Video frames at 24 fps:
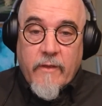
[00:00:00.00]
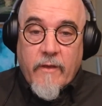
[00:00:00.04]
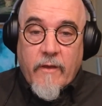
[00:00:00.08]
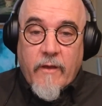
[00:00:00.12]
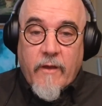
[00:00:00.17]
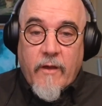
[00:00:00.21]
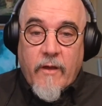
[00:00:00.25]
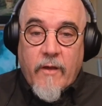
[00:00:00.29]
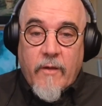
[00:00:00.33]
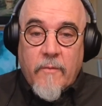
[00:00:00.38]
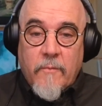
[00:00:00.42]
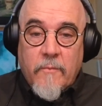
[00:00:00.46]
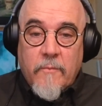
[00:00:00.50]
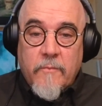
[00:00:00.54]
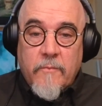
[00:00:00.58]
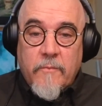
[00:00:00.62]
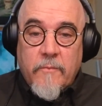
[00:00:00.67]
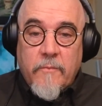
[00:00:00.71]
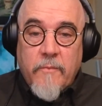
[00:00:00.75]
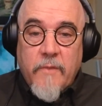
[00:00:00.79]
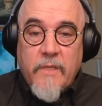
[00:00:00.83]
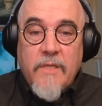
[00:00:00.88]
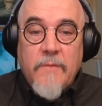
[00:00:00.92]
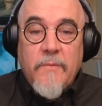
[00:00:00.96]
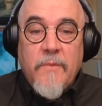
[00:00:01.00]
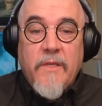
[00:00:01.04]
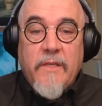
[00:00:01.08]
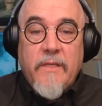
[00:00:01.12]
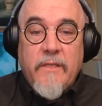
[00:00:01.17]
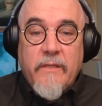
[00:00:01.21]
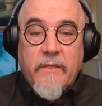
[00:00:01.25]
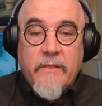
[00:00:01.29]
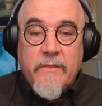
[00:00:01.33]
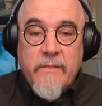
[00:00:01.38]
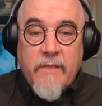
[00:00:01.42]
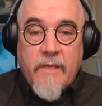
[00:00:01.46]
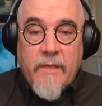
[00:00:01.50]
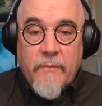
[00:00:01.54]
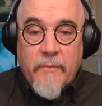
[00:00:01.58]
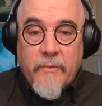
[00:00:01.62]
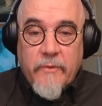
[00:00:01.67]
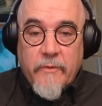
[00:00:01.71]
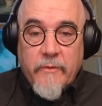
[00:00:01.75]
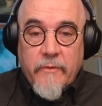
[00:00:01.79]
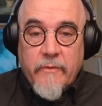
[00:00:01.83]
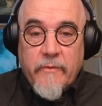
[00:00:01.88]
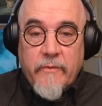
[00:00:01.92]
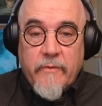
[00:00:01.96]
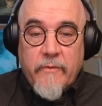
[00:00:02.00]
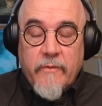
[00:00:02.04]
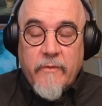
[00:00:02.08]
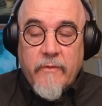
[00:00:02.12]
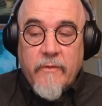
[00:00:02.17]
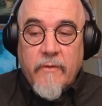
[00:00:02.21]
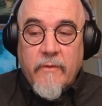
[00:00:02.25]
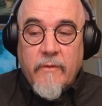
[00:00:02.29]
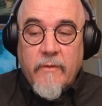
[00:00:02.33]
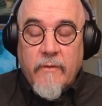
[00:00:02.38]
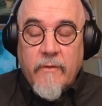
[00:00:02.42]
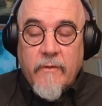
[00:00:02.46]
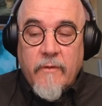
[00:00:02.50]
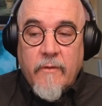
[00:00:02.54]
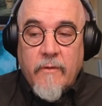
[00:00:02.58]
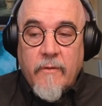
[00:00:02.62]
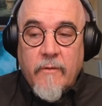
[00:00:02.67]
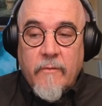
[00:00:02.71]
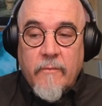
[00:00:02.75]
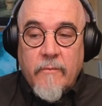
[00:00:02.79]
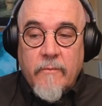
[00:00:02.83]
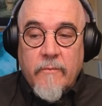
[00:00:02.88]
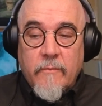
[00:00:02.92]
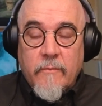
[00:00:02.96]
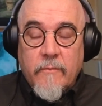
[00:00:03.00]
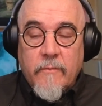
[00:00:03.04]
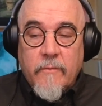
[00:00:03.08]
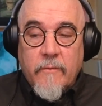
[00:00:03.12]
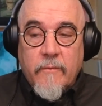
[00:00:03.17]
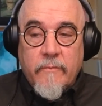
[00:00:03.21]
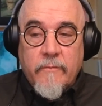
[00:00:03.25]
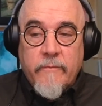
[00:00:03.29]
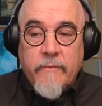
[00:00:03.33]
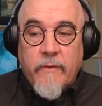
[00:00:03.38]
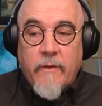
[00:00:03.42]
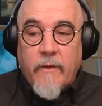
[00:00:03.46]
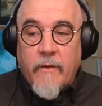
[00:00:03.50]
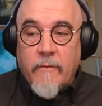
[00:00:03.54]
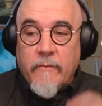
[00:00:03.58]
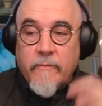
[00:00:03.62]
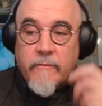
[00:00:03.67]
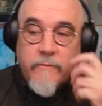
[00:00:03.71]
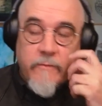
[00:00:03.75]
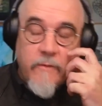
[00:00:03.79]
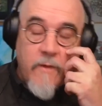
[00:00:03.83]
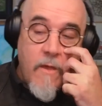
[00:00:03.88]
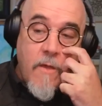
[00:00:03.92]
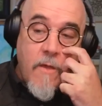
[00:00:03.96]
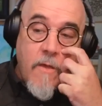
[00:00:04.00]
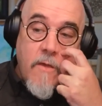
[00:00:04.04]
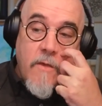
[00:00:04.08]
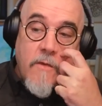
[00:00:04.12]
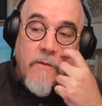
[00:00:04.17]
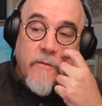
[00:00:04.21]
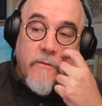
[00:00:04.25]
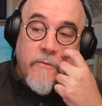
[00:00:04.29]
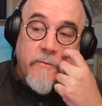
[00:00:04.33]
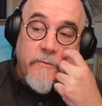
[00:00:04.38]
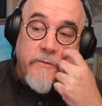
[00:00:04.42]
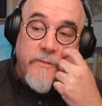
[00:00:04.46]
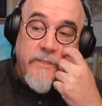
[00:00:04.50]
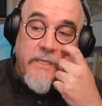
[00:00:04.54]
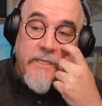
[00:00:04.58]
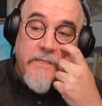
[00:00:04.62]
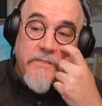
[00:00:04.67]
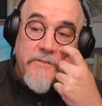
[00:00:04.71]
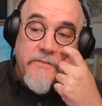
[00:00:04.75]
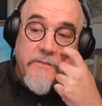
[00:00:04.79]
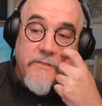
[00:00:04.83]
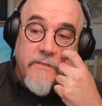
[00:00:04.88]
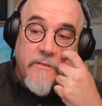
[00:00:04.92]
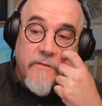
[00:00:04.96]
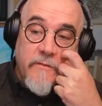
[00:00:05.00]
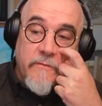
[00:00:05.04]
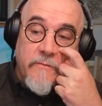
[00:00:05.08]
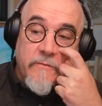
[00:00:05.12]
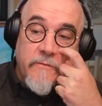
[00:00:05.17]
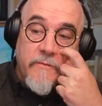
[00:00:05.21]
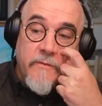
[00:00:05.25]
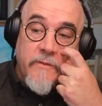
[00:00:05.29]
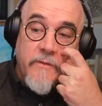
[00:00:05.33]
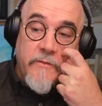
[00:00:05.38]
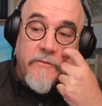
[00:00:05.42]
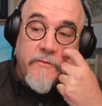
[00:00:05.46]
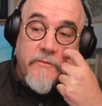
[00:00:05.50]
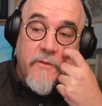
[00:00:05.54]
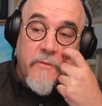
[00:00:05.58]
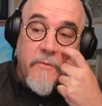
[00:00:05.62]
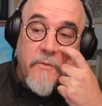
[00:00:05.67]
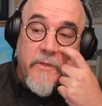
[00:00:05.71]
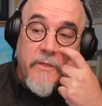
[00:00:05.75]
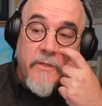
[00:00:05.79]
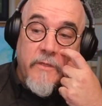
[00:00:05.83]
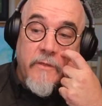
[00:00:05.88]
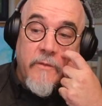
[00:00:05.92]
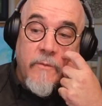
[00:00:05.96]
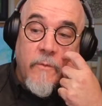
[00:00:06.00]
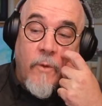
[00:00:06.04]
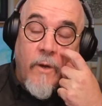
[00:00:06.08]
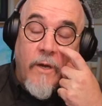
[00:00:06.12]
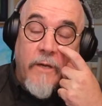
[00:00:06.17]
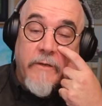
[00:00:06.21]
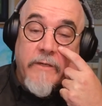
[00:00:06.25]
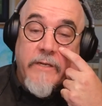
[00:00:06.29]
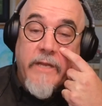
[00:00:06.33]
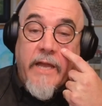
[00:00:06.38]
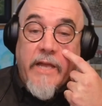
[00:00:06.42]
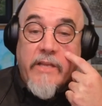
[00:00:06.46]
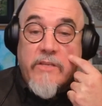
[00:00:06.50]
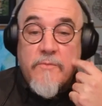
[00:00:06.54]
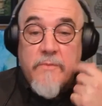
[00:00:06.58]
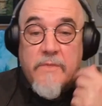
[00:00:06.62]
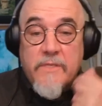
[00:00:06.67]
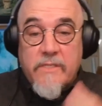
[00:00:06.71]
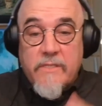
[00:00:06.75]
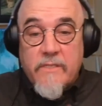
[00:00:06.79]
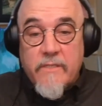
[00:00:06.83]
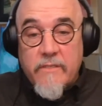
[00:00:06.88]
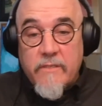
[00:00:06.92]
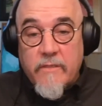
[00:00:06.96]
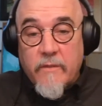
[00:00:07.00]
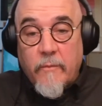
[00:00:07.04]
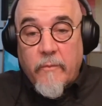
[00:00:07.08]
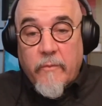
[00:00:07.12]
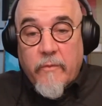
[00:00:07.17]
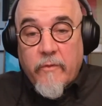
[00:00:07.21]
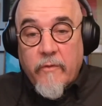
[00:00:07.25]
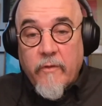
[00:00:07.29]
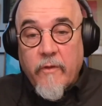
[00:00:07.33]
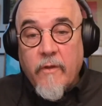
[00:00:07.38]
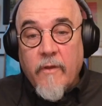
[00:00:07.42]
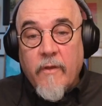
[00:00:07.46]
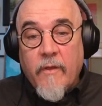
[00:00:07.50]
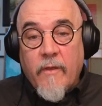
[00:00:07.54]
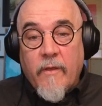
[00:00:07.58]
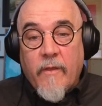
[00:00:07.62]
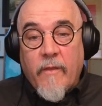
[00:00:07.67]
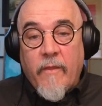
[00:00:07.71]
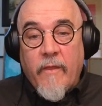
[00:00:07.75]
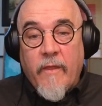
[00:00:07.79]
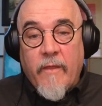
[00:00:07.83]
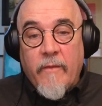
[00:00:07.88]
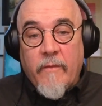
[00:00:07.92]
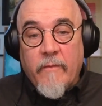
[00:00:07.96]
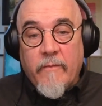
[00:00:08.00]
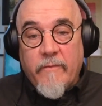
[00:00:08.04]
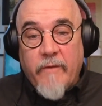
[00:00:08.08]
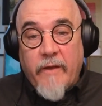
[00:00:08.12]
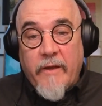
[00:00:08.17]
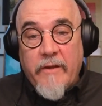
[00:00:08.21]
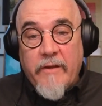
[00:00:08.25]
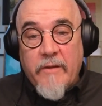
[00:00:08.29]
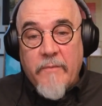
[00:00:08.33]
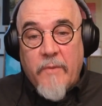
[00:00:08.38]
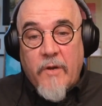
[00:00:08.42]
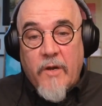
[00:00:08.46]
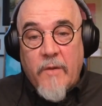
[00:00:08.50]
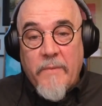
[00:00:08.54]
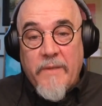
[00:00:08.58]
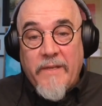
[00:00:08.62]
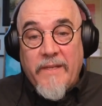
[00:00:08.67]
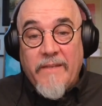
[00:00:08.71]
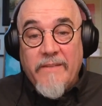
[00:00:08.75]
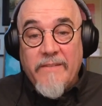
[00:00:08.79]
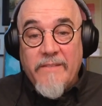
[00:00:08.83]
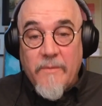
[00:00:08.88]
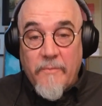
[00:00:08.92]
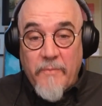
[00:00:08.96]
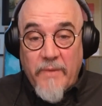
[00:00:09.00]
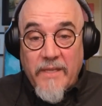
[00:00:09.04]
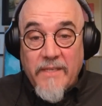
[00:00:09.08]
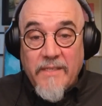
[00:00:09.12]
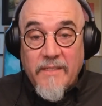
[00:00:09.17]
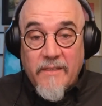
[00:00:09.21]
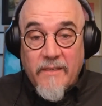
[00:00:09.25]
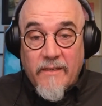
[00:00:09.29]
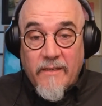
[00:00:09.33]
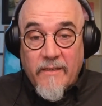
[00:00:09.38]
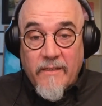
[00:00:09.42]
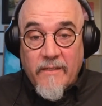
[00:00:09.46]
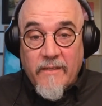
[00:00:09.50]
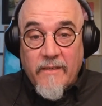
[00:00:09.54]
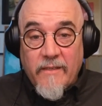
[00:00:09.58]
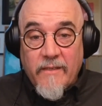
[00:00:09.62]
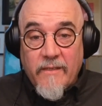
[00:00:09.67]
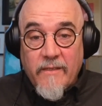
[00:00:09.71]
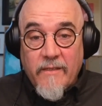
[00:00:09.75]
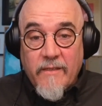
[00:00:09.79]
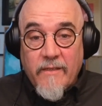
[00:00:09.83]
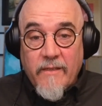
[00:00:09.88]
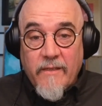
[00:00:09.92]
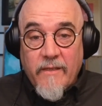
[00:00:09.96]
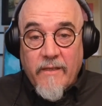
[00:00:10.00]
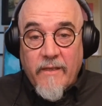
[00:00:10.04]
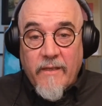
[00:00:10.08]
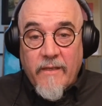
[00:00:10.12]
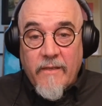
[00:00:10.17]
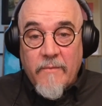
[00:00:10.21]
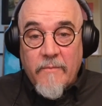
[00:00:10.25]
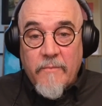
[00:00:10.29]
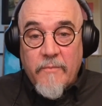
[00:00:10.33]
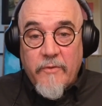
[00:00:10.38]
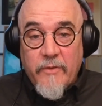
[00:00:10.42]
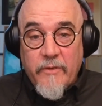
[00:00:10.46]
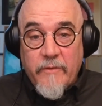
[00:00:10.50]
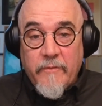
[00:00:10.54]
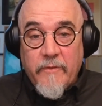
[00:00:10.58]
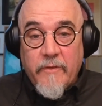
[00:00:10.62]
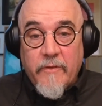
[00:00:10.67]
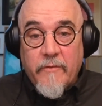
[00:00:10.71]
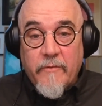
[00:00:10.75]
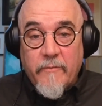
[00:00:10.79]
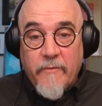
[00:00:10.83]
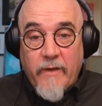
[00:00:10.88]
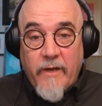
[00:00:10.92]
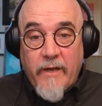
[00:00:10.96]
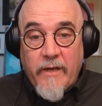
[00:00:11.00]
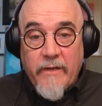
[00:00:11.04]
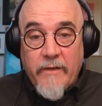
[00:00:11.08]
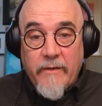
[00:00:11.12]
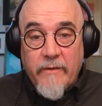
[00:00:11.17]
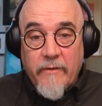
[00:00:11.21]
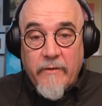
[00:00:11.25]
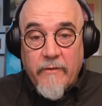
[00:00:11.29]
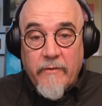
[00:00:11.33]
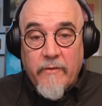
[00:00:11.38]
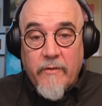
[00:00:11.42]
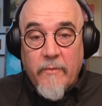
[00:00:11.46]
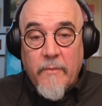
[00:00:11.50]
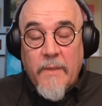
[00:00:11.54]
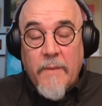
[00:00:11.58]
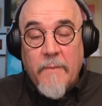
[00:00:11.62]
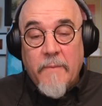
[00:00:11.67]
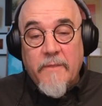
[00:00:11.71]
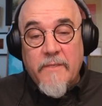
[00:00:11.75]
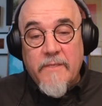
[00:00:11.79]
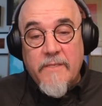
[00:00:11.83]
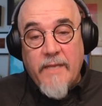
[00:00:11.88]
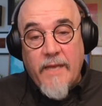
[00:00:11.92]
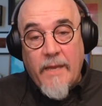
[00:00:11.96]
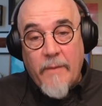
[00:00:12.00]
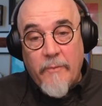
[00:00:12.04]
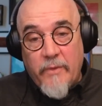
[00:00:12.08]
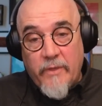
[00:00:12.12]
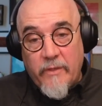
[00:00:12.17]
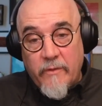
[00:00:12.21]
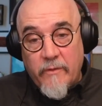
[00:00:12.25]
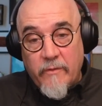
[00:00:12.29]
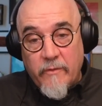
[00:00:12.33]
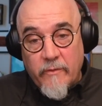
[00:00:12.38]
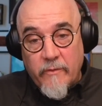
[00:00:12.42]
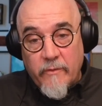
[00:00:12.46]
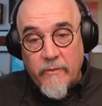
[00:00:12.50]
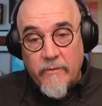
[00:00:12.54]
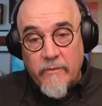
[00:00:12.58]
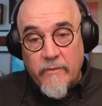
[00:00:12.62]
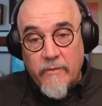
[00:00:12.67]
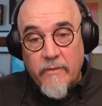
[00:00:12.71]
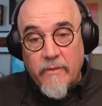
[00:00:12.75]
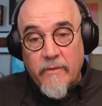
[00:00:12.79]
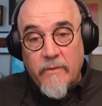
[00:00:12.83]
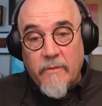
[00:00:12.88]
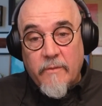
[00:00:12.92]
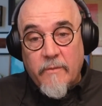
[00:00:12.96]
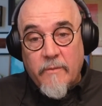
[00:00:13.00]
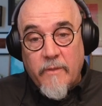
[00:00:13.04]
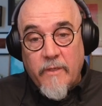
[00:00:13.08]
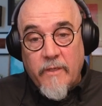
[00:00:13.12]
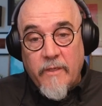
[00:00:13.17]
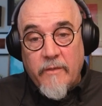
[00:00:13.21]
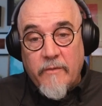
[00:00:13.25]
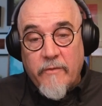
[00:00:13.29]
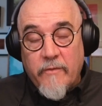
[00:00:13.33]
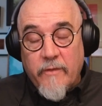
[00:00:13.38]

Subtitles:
Many examples, of creation of distributed water catchment systems that the fire department has depended on in previous fires to be able to tap into, right?